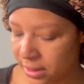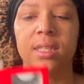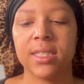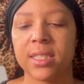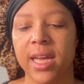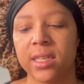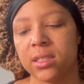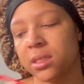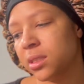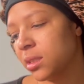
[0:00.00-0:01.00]
these
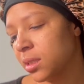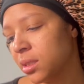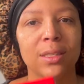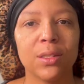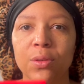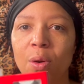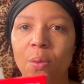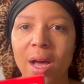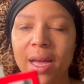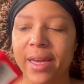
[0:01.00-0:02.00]
lashes i know
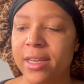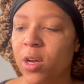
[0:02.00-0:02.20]
why